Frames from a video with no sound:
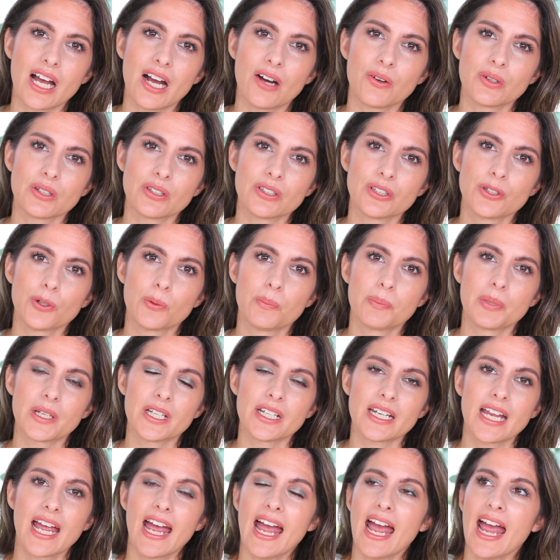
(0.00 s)
out a little
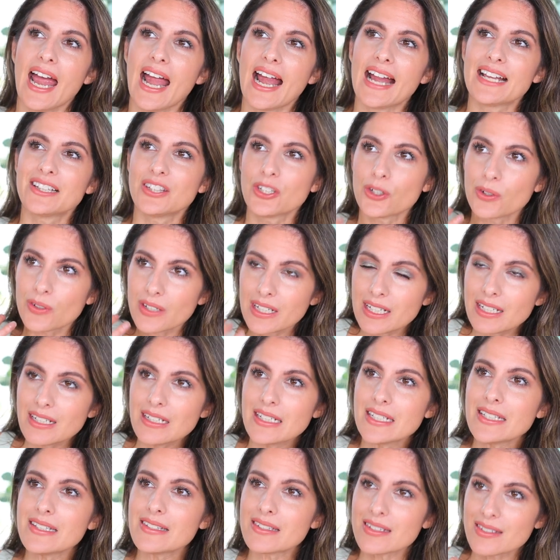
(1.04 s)
bit. And there
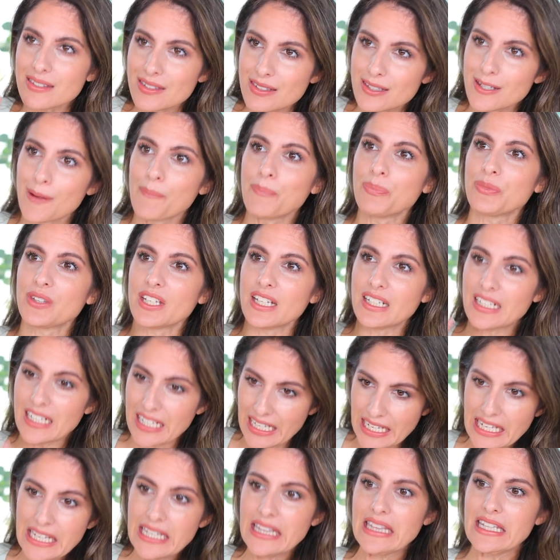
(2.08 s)
is something
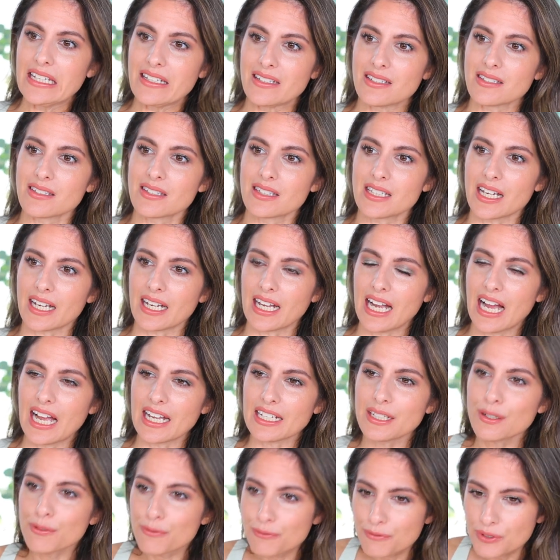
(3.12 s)
in this that
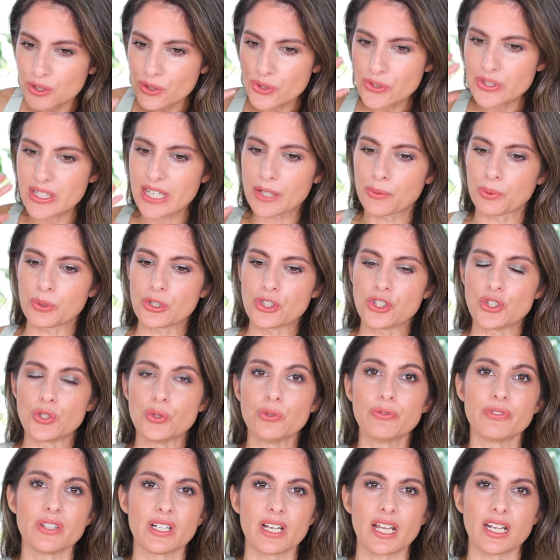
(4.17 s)
kind of feels like
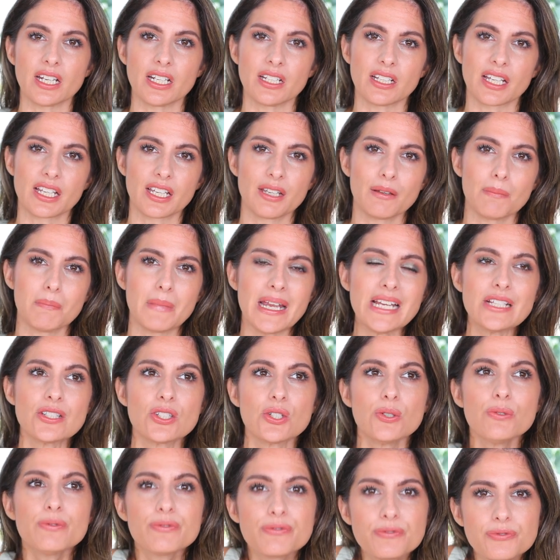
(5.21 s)
rejuvenating, like it makes
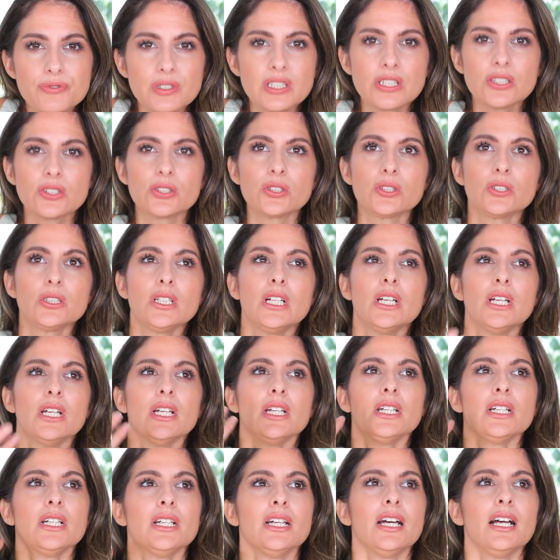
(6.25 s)
you feel
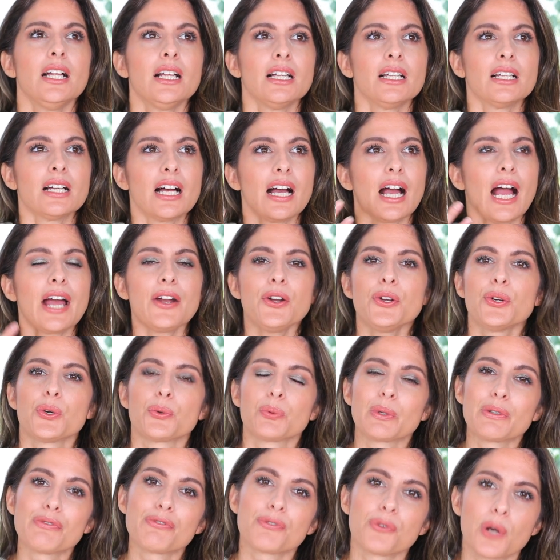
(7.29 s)
I don't know,
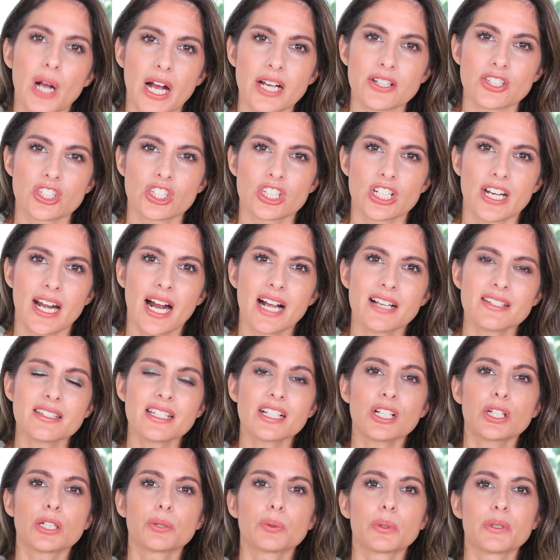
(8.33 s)
refreshed. It has
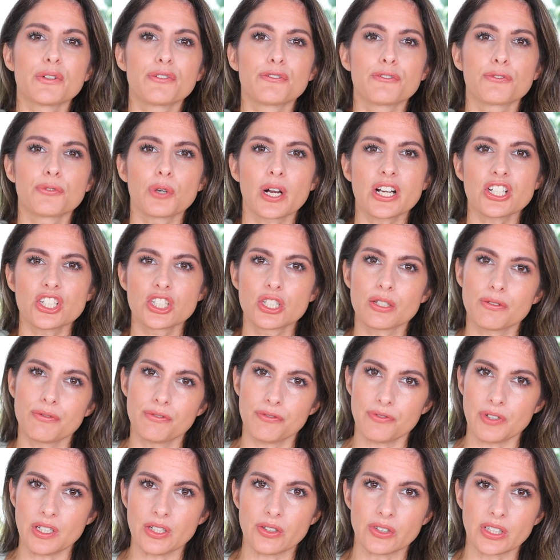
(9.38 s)
like a refreshed
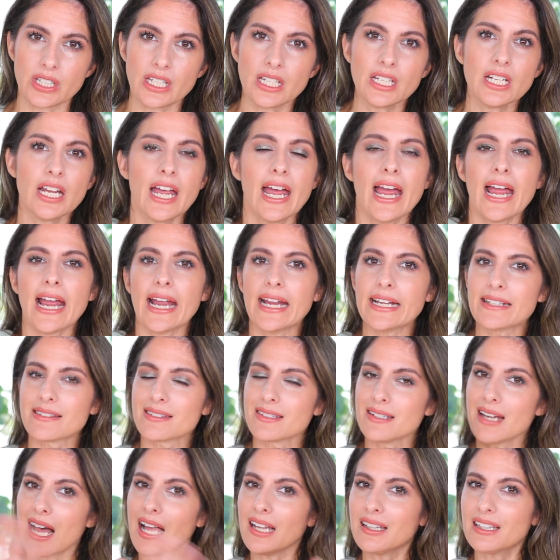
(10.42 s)
feeling. It's
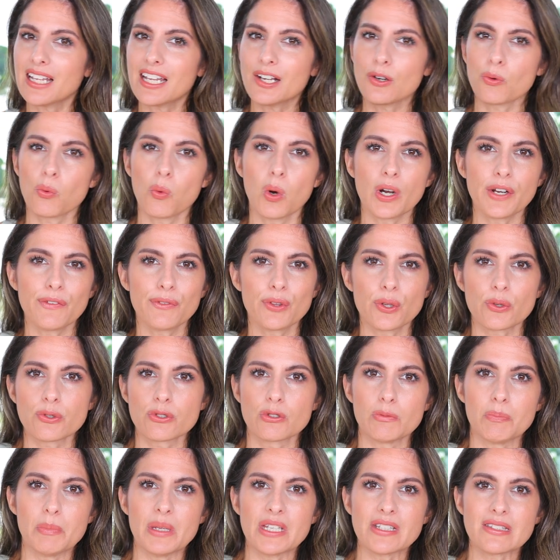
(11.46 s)
not like one of
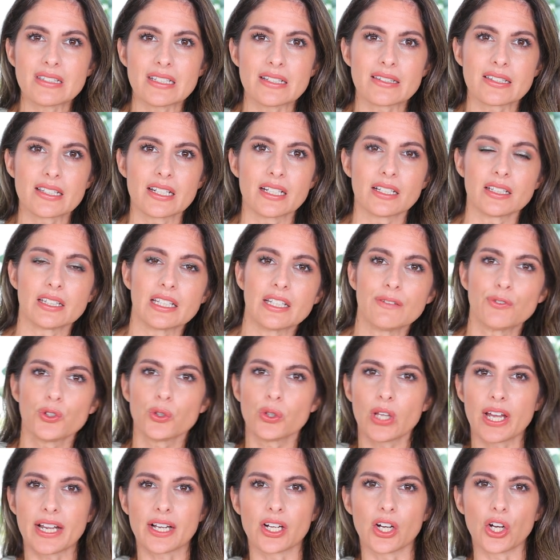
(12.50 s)
those mists that's gonna leave you
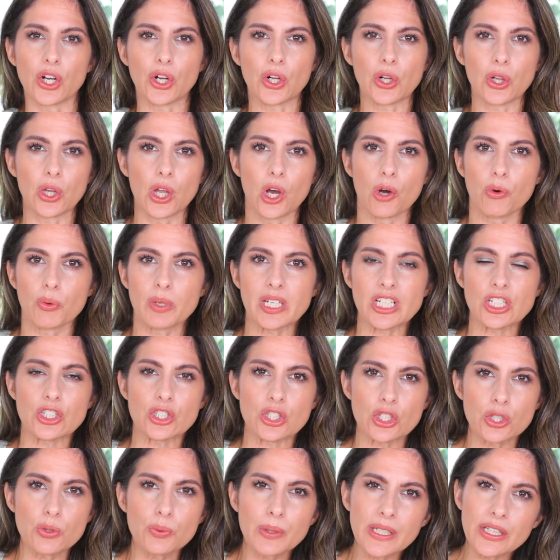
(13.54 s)
like a glowy,
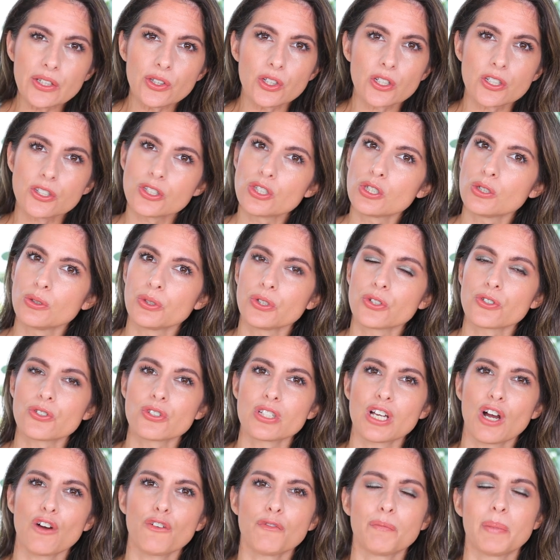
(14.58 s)
dewy look to
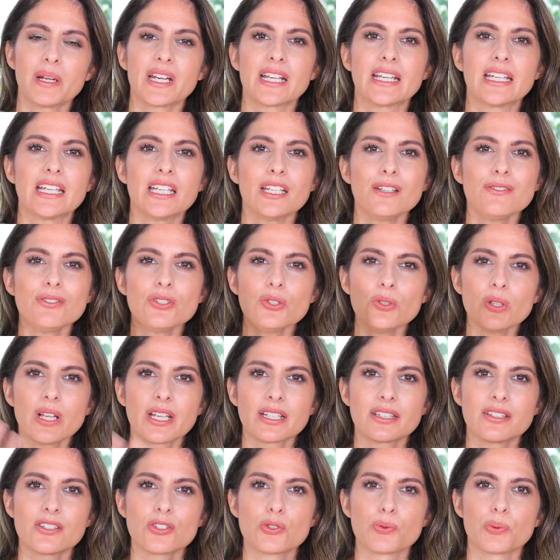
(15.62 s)
yourself, but it gives you
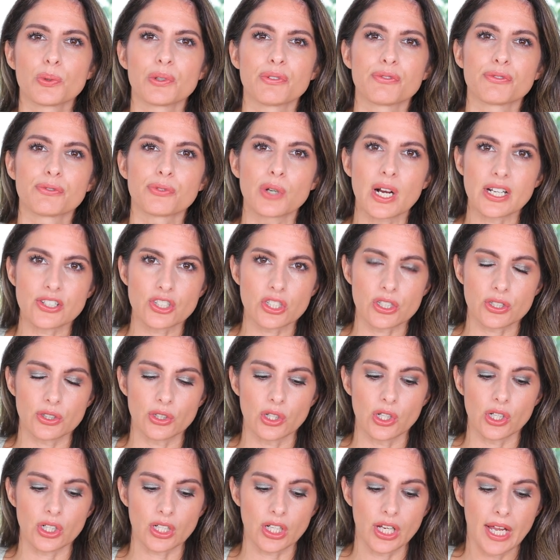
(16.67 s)
like this refreshed
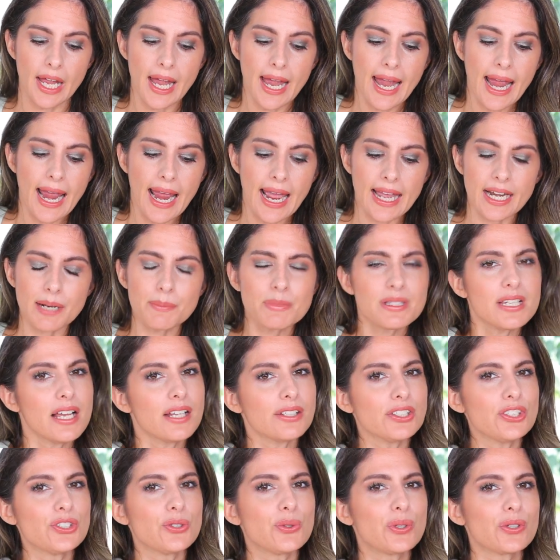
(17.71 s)
look. And I'm
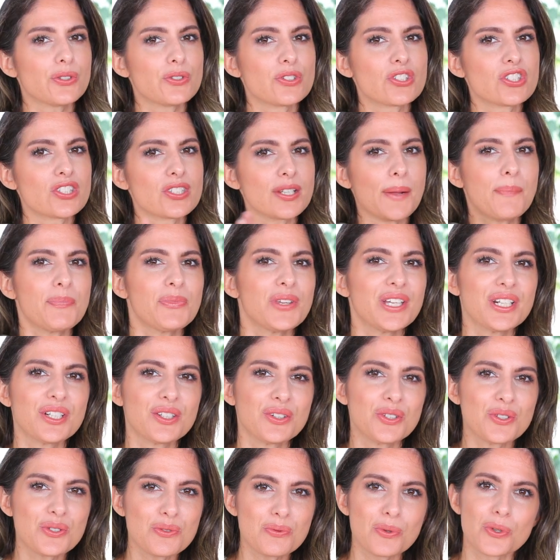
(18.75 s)
telling you, there's something
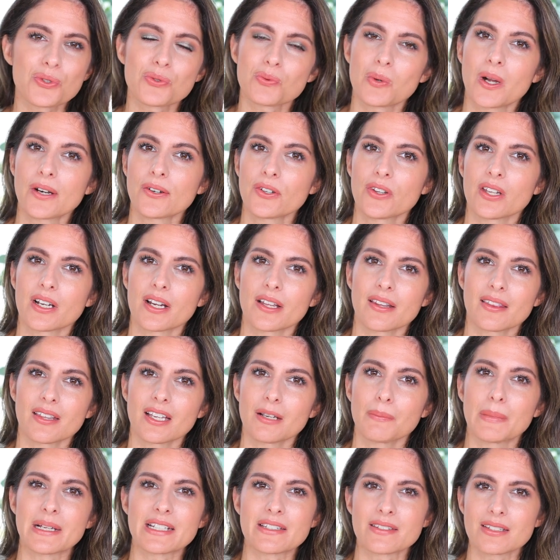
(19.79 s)
in this rose water that I
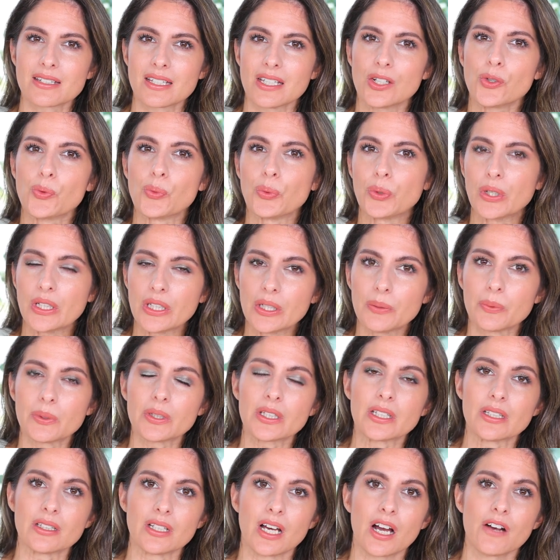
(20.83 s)
think my skin really,
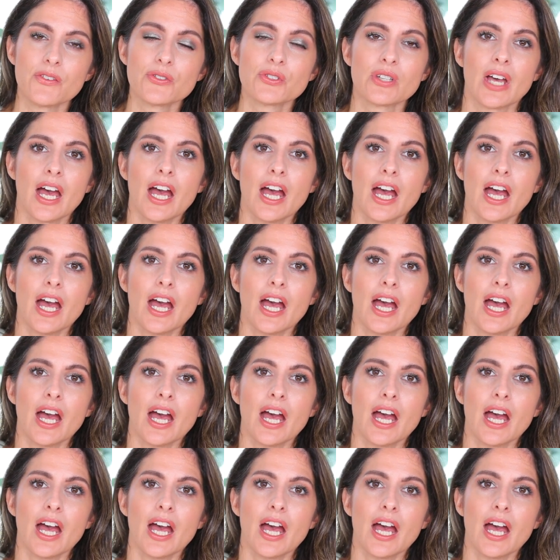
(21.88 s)
really loves